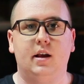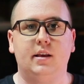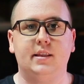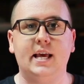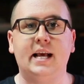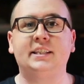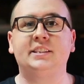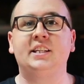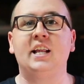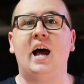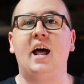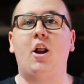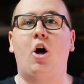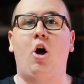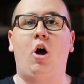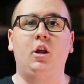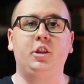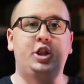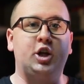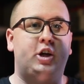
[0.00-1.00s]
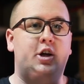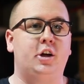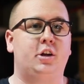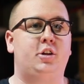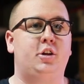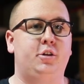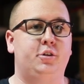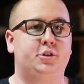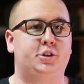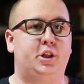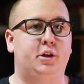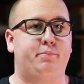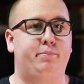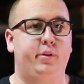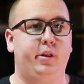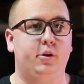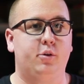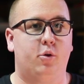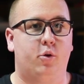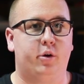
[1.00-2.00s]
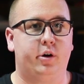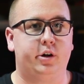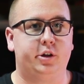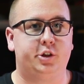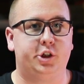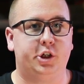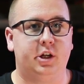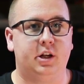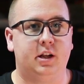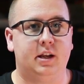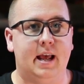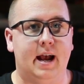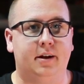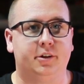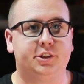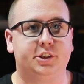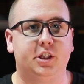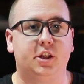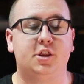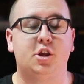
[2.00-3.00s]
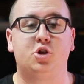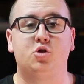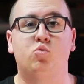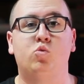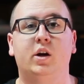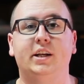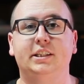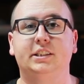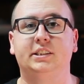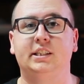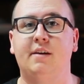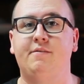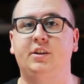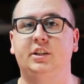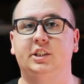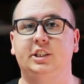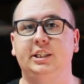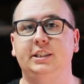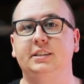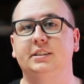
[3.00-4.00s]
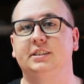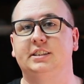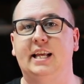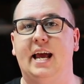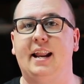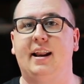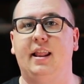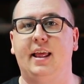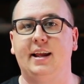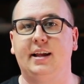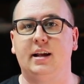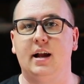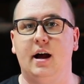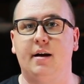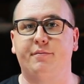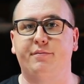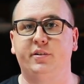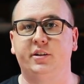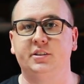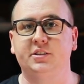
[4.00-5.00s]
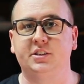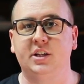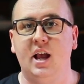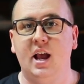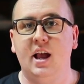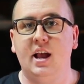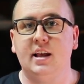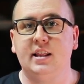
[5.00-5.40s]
And that's not all the good news that Blue Origin announced at the 2017 satellite conference.